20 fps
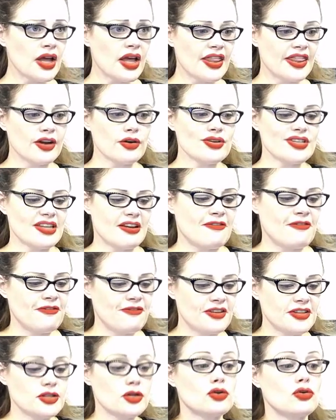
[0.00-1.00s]
There is a
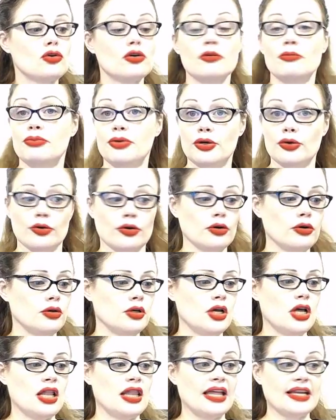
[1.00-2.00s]
physical computer,
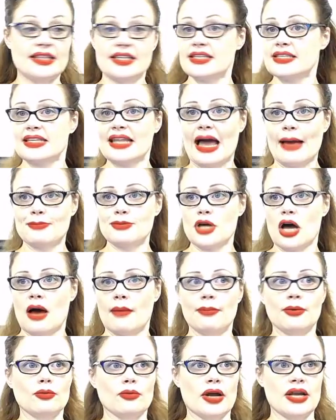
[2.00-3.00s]
like this
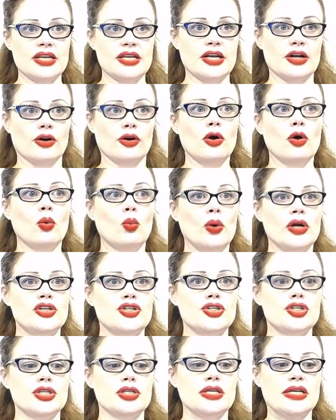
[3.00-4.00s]
laptop right here,
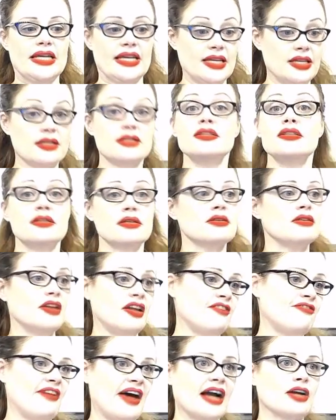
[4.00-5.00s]
which is,
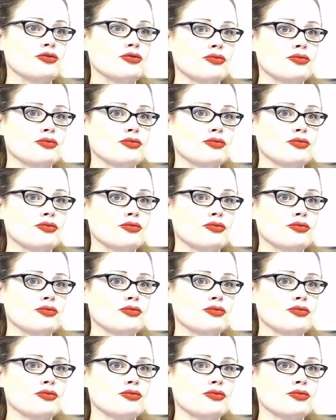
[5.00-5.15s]
in fact,